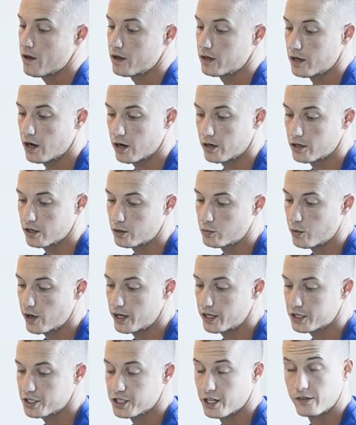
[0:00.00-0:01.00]
Now a good way
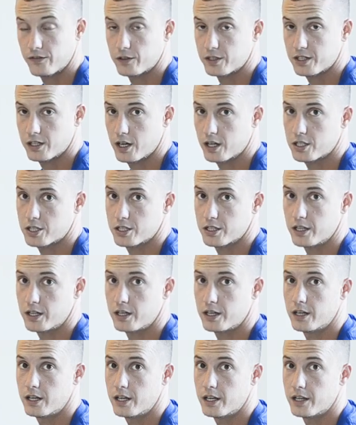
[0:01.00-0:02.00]
to check for
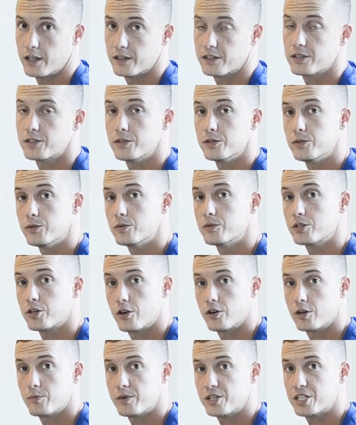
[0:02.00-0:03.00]
suction is to
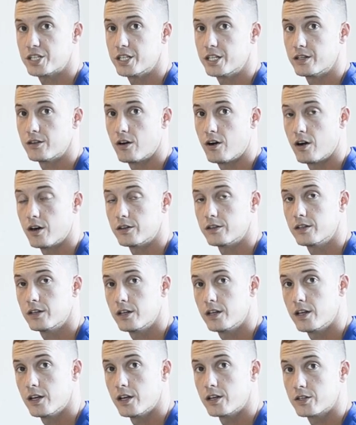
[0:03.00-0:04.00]
turn your machine on,
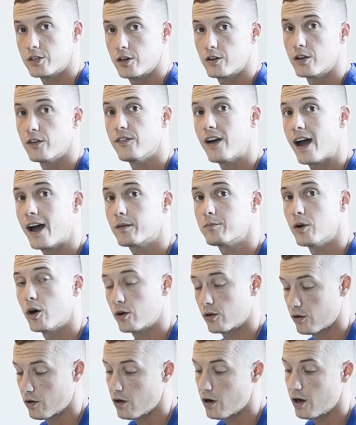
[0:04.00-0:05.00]
turn the back
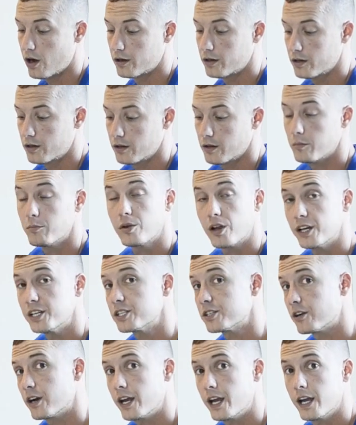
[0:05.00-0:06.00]
motor on, and
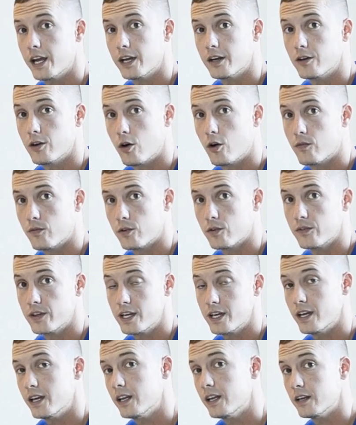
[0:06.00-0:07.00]
place your hand over
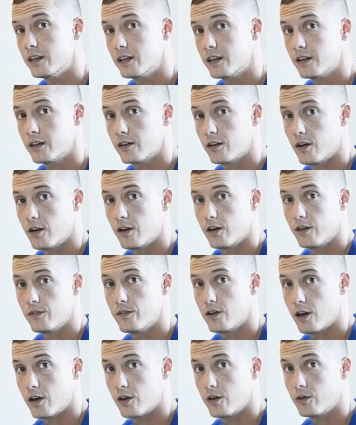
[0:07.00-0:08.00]
the end of
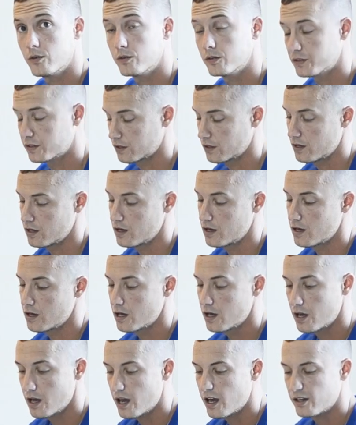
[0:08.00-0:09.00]
the hose
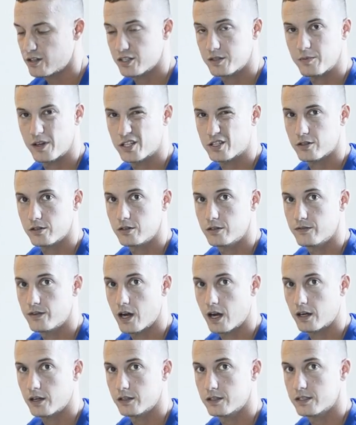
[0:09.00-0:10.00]
and just make sure you've
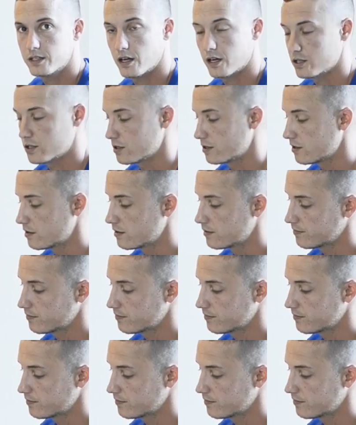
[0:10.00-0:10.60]
got good suction.